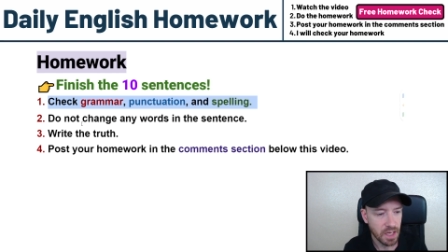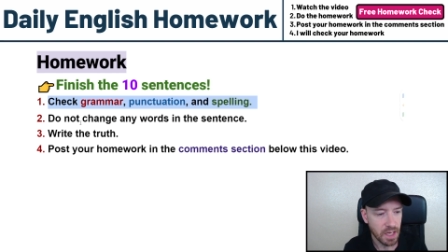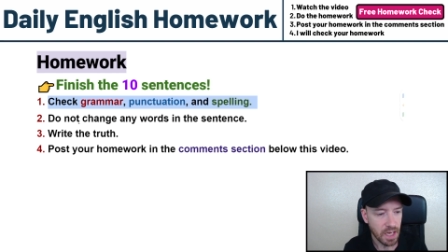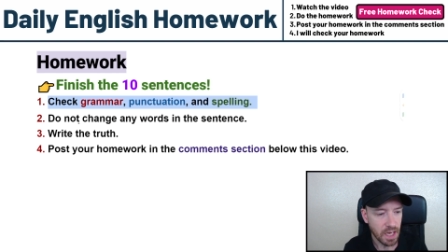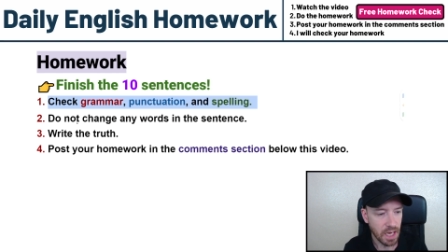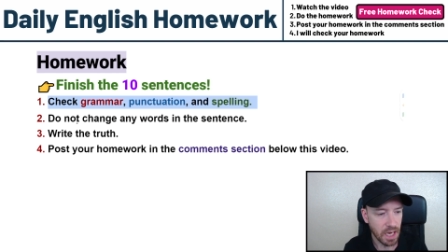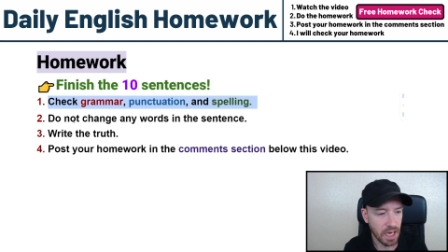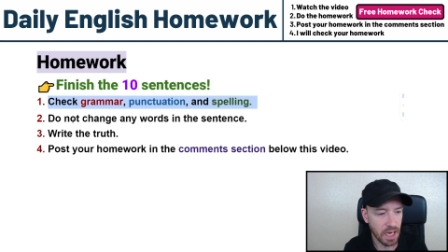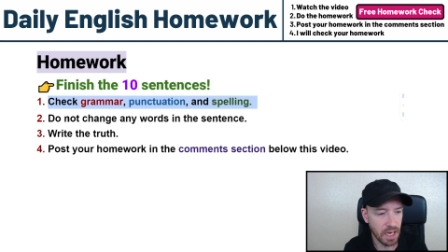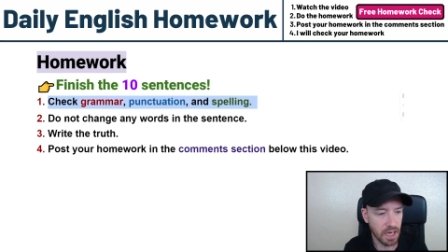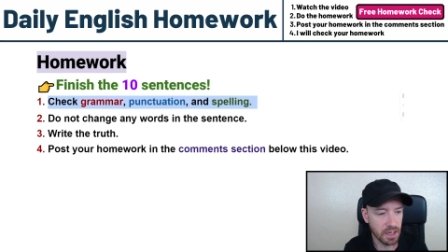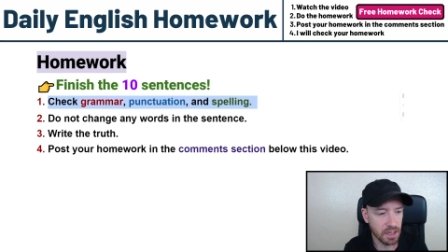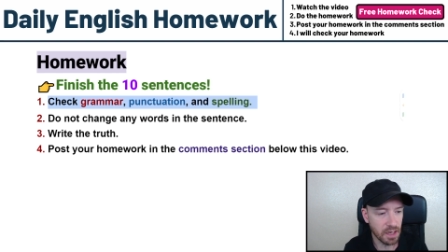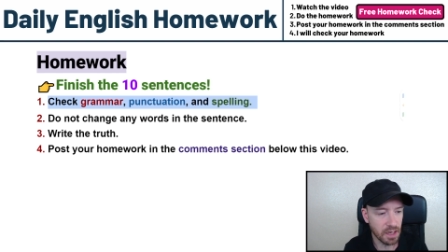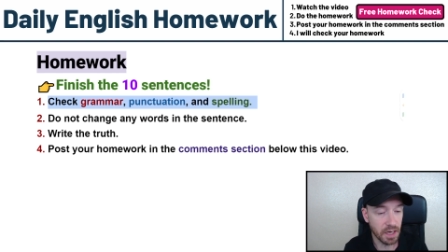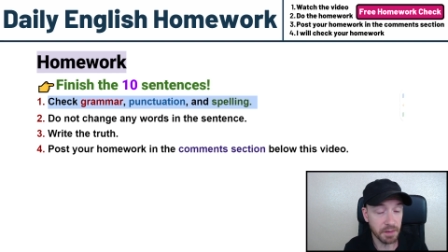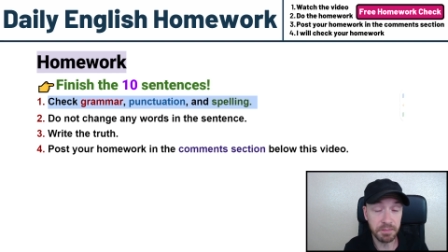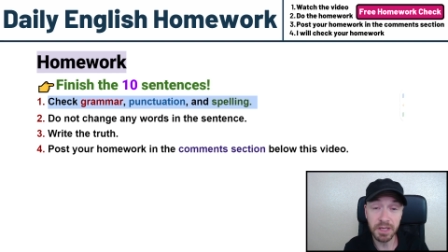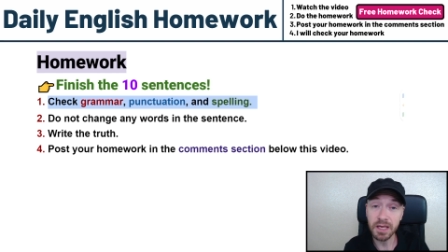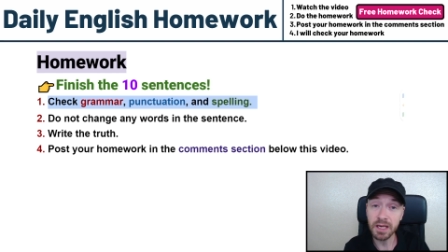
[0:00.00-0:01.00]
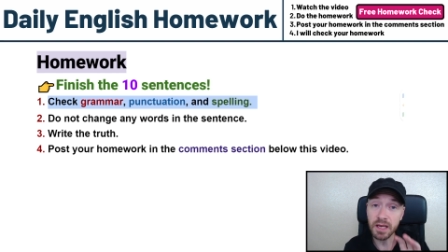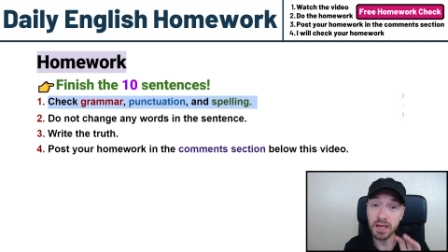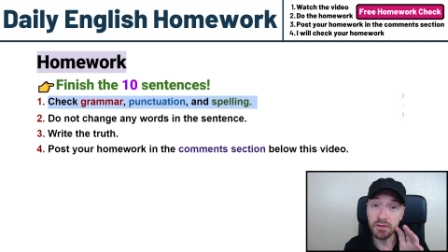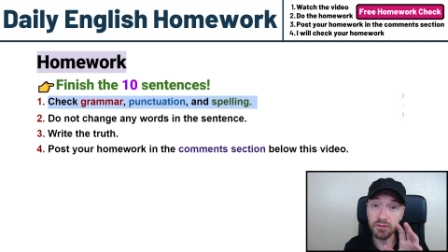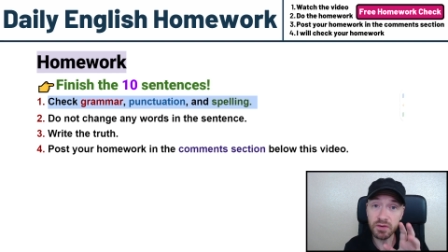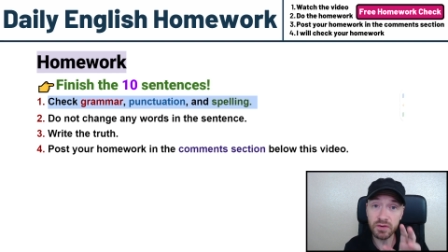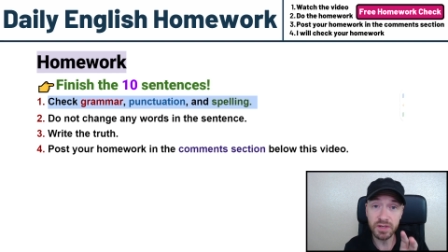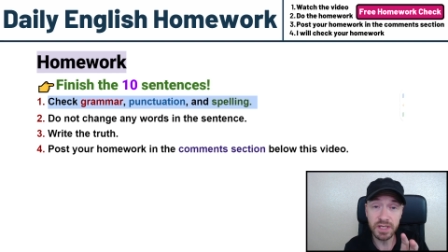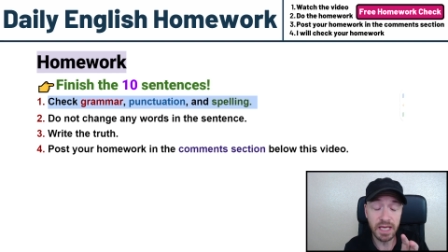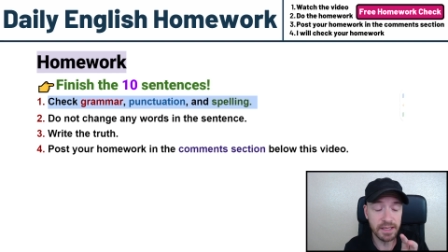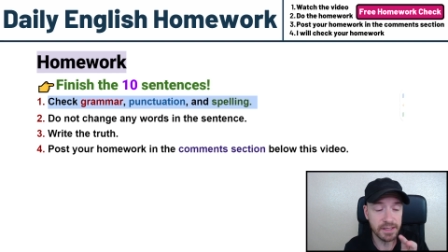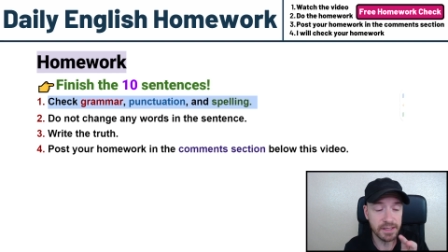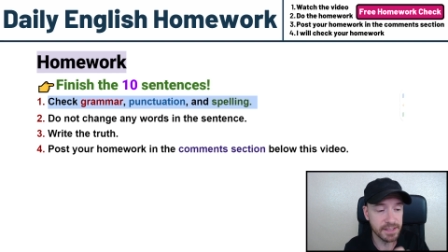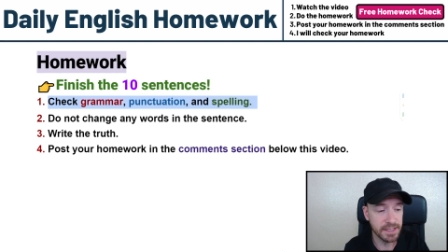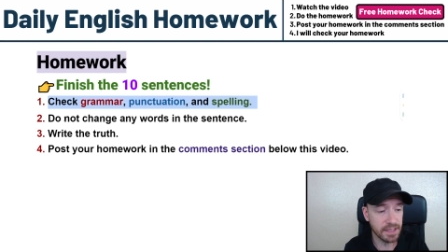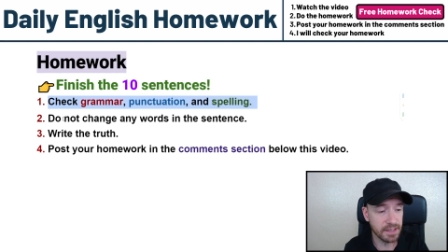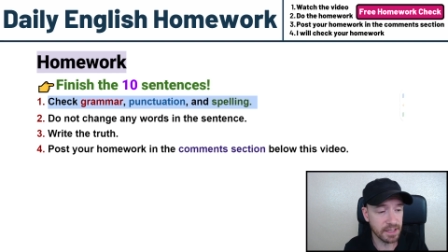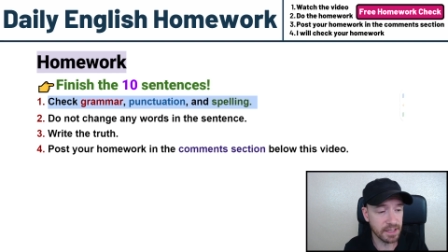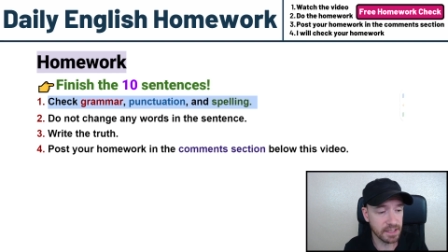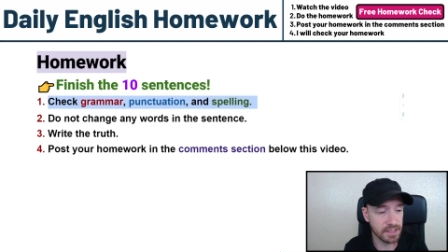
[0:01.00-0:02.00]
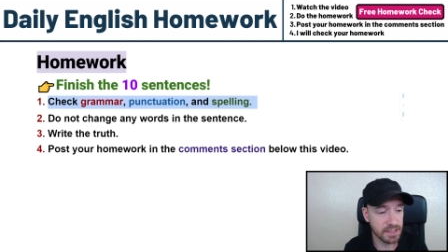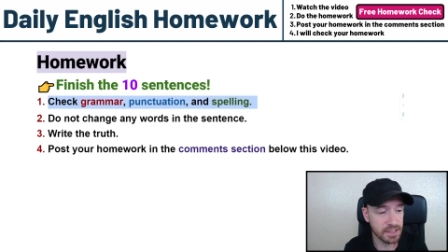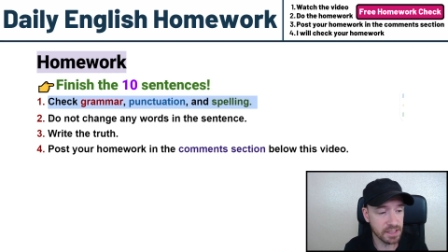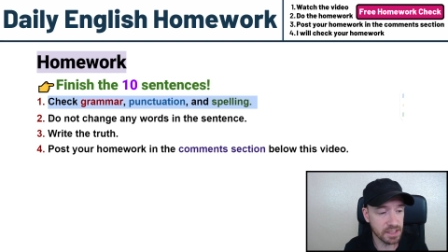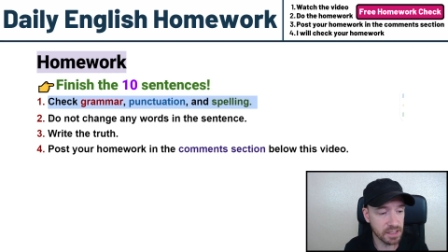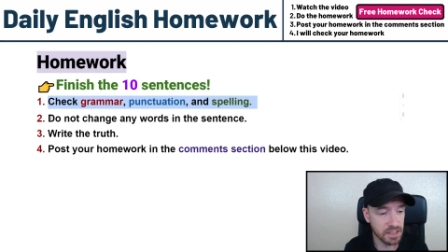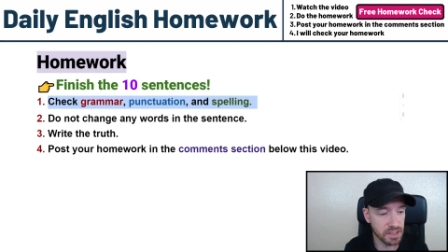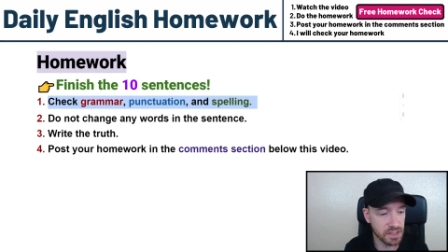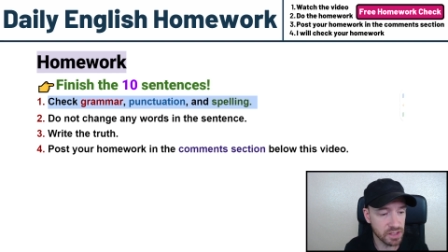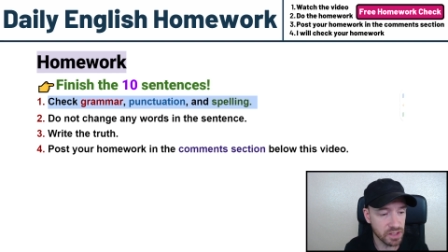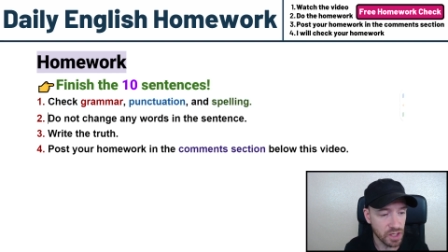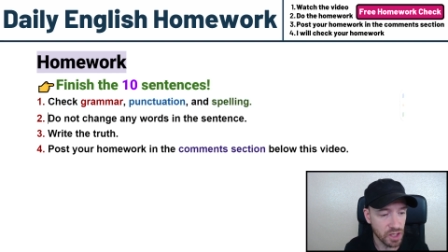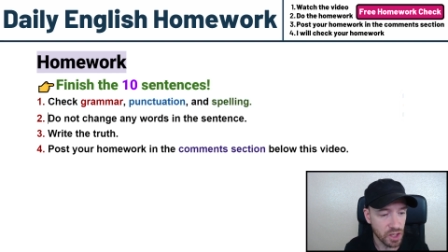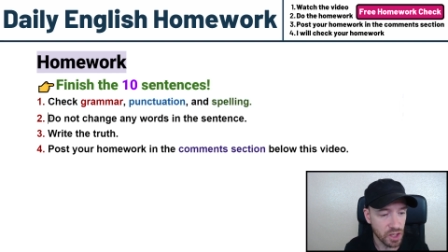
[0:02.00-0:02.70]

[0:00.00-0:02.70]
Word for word: And I'm going to give you 10 sentences.